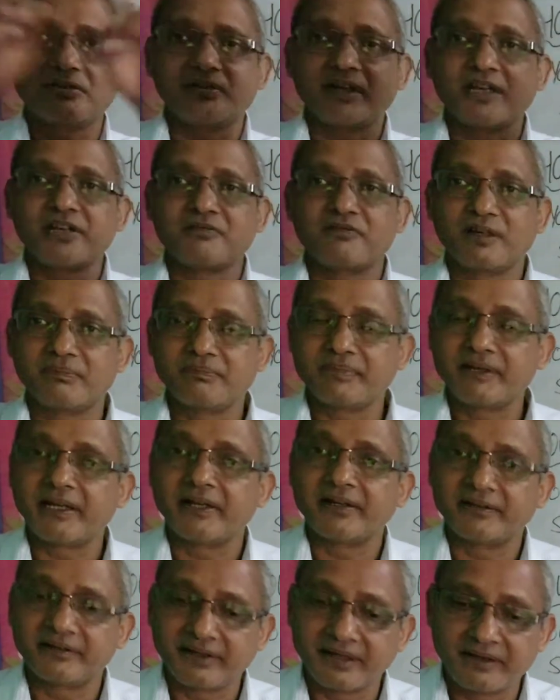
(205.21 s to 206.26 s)
to write one
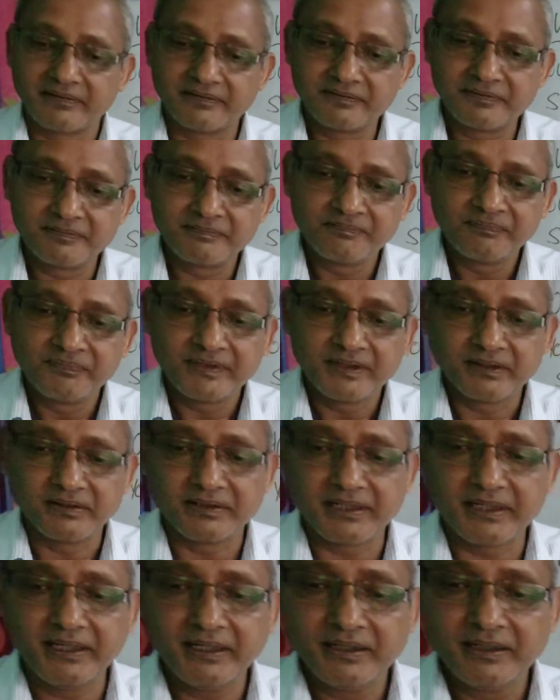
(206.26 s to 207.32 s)
paragraph.
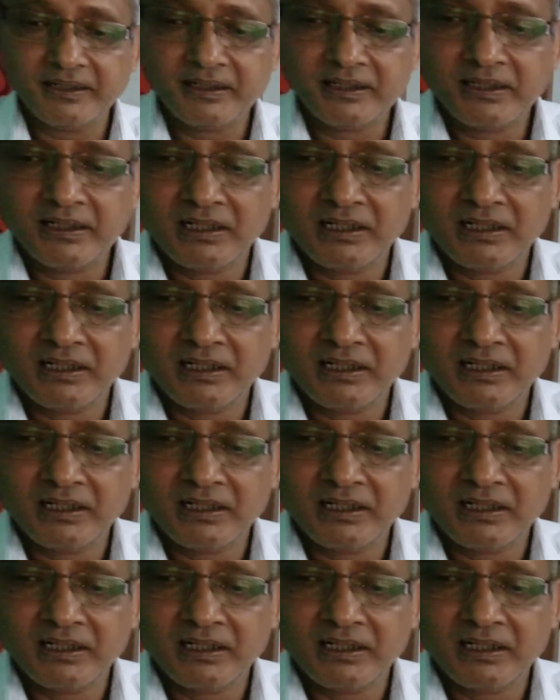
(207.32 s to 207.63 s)
Okay?